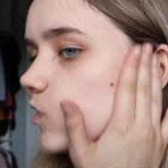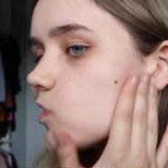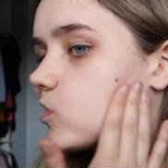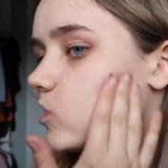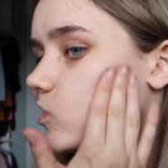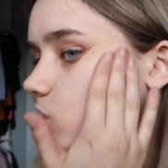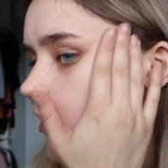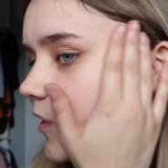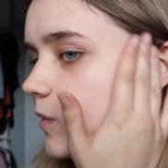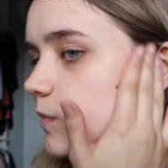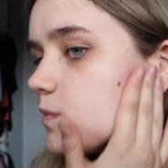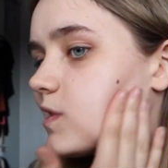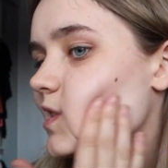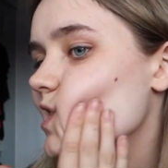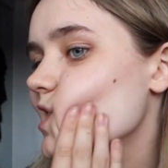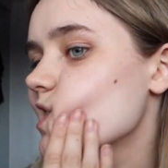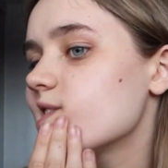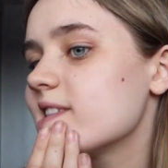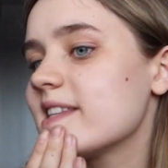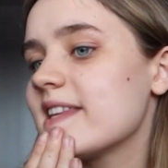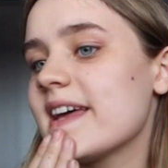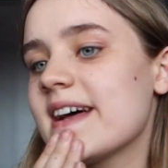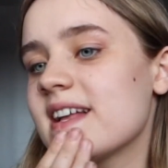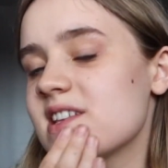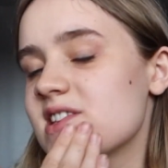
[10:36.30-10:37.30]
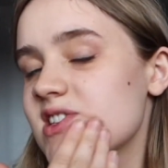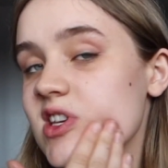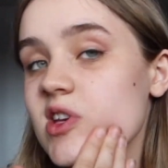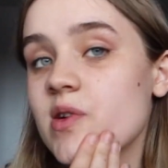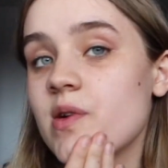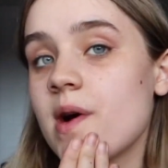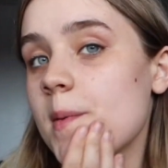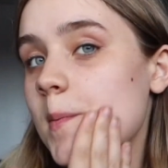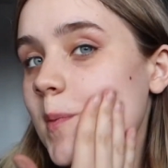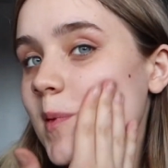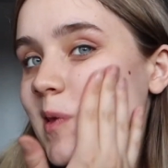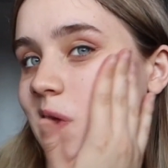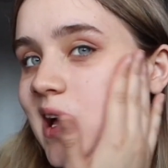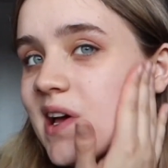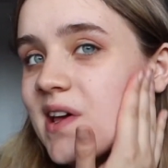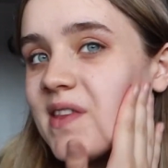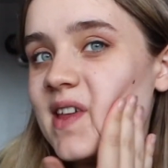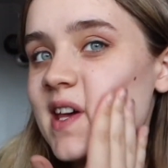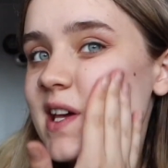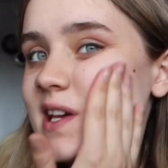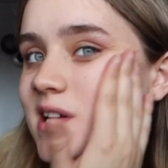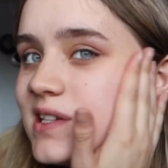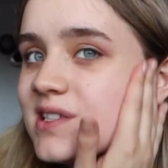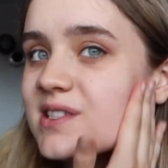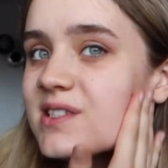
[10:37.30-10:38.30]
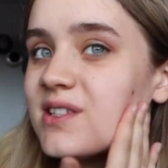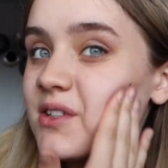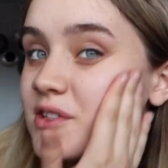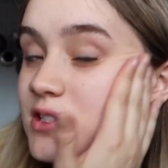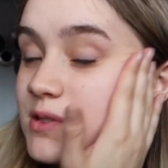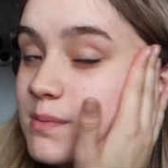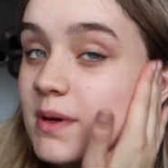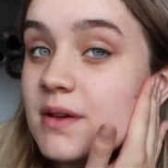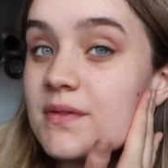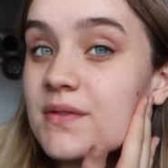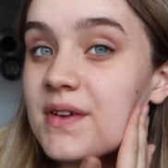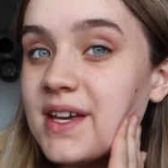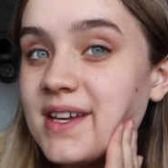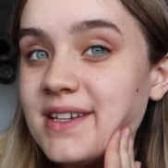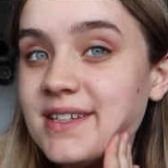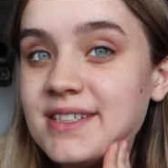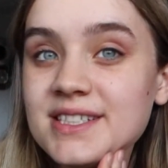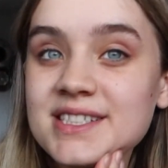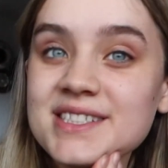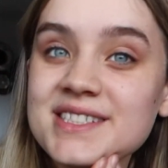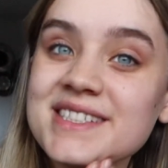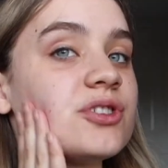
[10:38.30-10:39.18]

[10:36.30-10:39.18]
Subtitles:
So I'm just going to start to apply this onto my face.